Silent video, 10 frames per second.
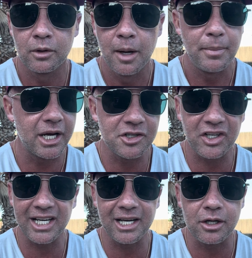Because
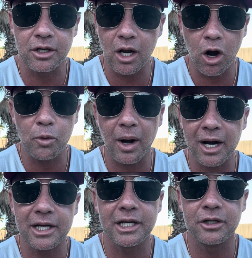again,
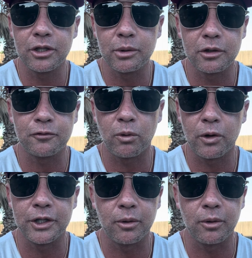nobody can do it for you.